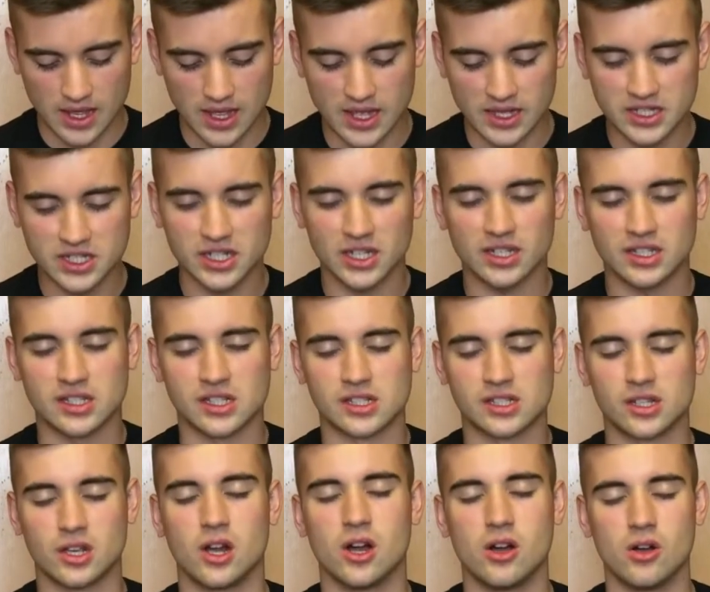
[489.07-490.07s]
It's
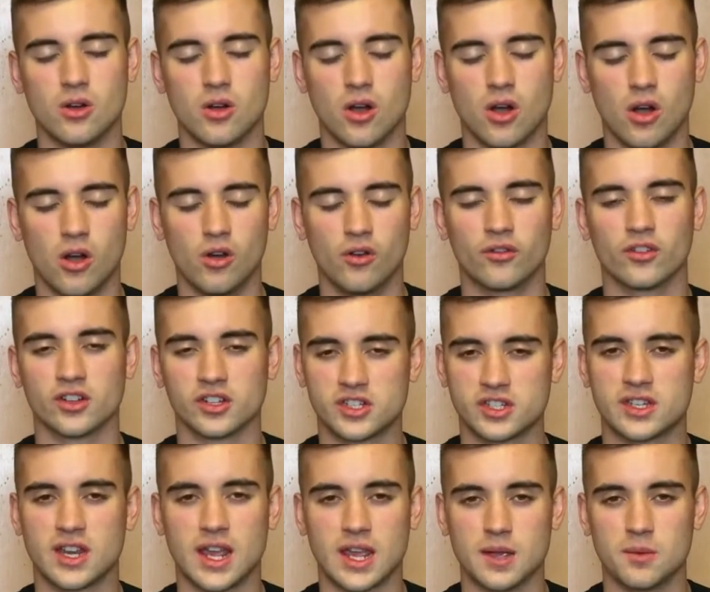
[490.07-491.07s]
just so
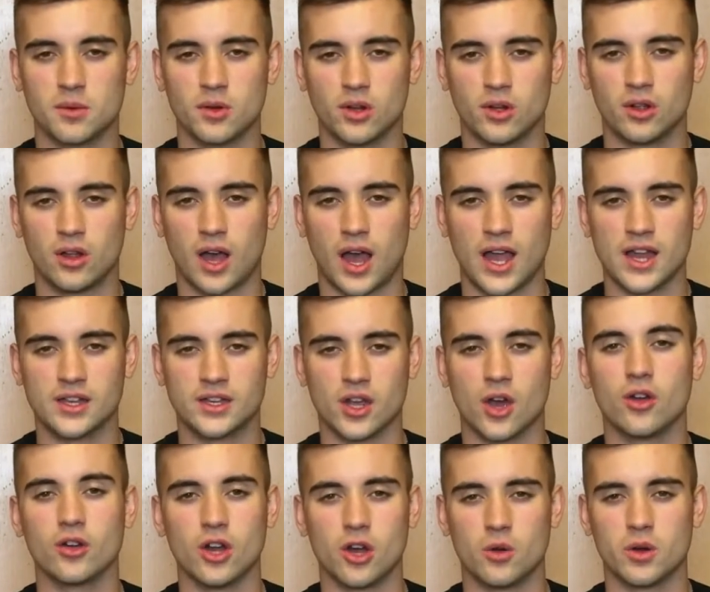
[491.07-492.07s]
overstable. I
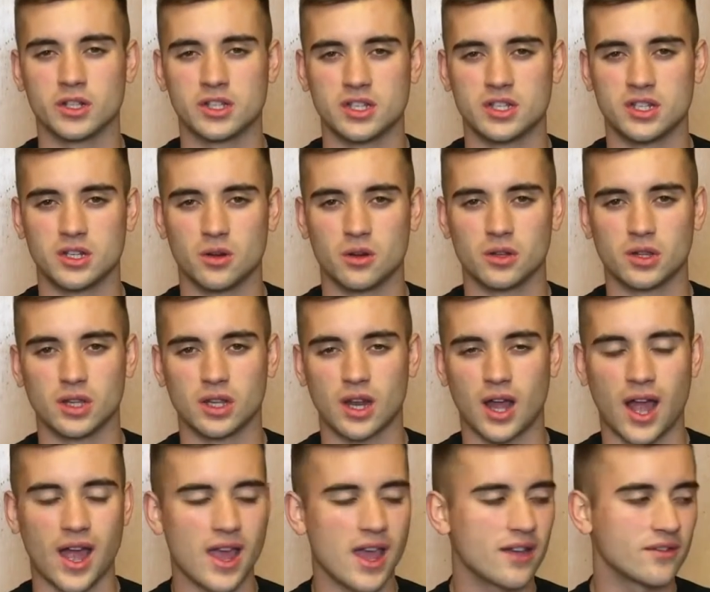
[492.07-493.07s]
don't know what to do with it.
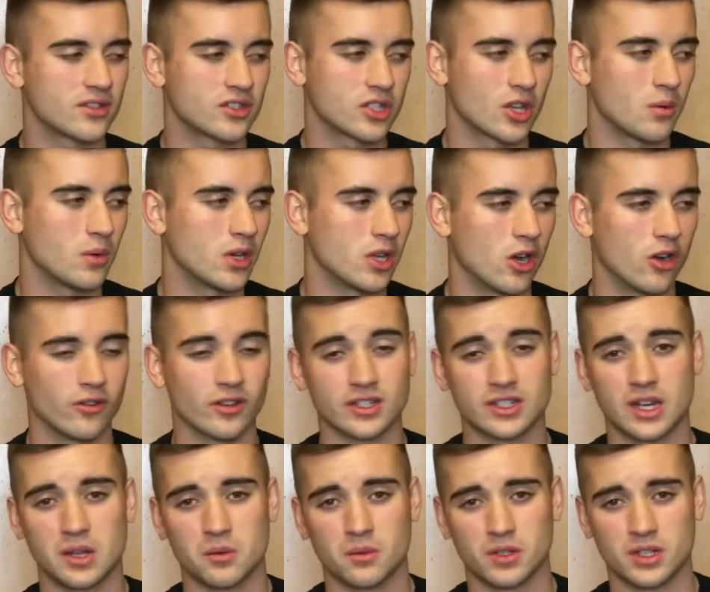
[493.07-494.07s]
I have so many
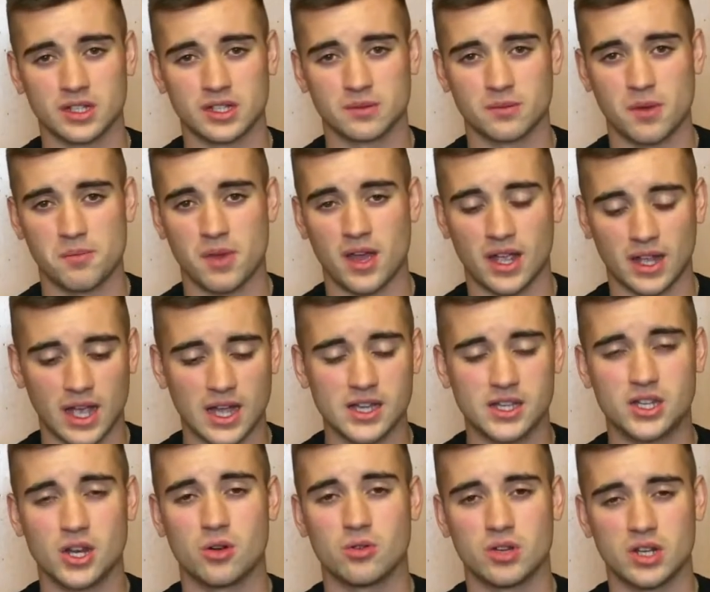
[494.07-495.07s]
overstable discs in my bag. I
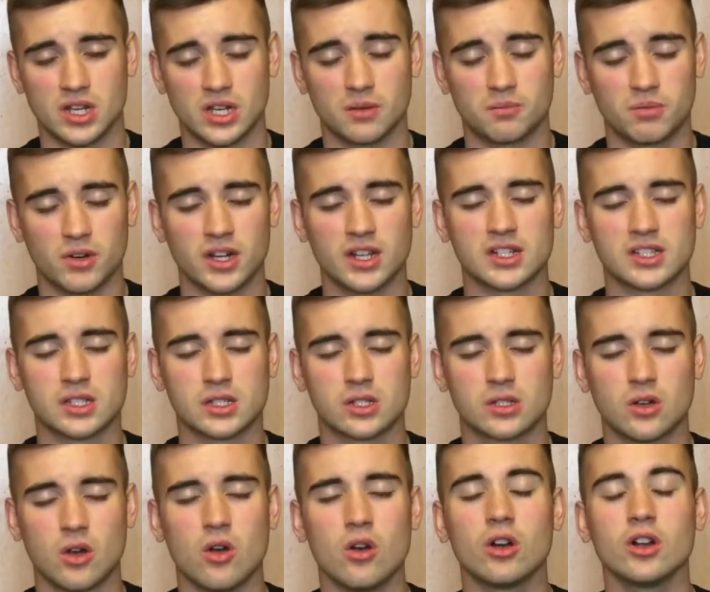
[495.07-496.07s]
don't need it, but it's
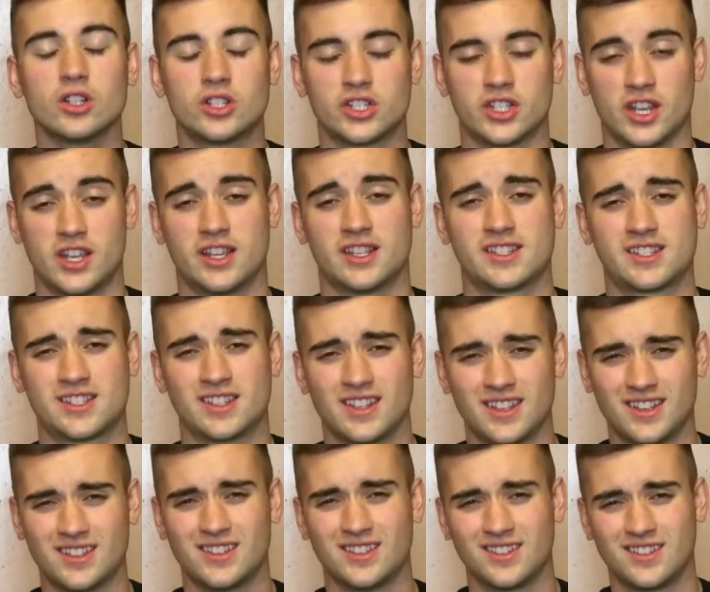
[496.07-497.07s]
gorgeous.